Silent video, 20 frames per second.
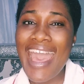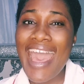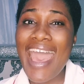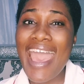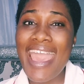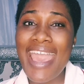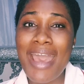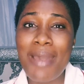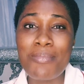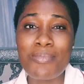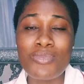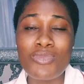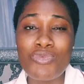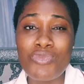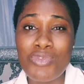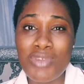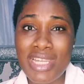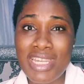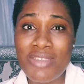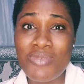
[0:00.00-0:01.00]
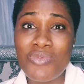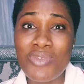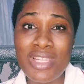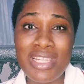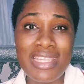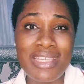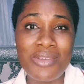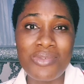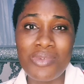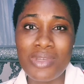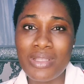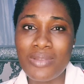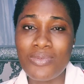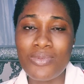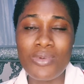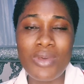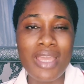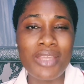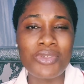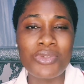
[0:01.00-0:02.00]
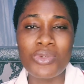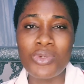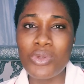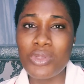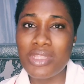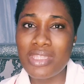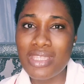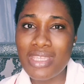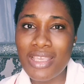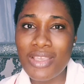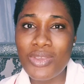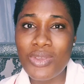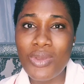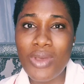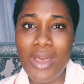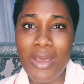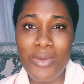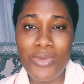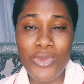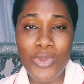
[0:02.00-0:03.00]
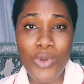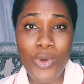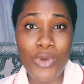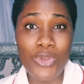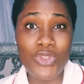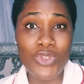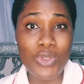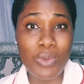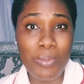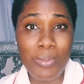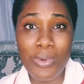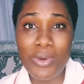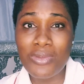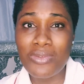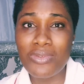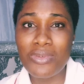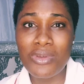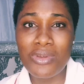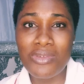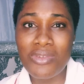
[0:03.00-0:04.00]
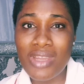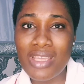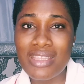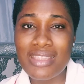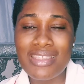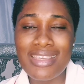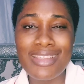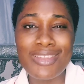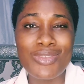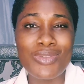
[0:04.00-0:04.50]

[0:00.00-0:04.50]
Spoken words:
I am really grateful. I do not take your support for granted.